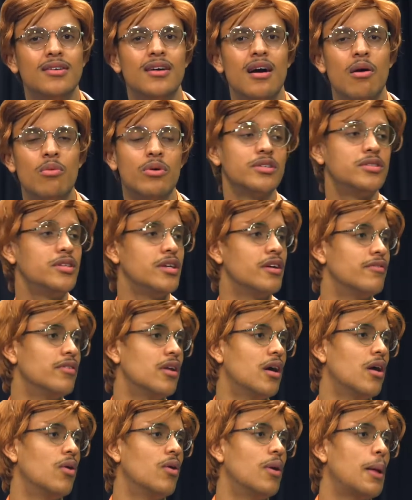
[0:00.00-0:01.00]
I want to see it
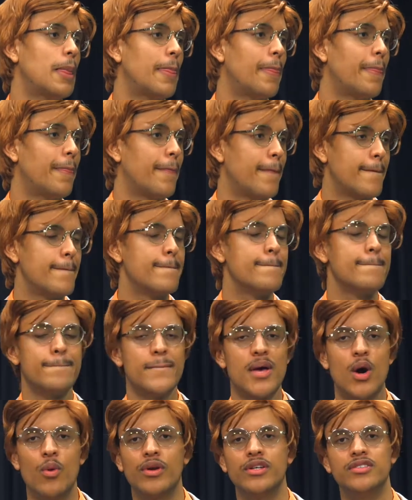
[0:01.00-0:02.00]
flow.
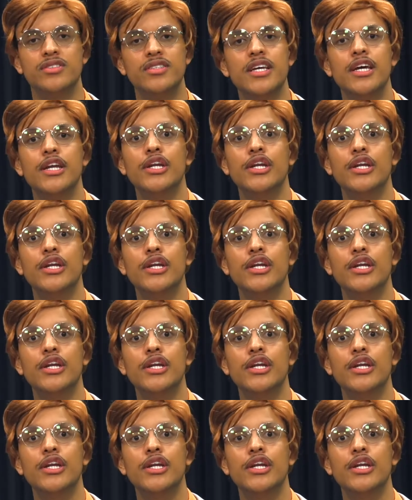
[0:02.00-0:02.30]
I want to see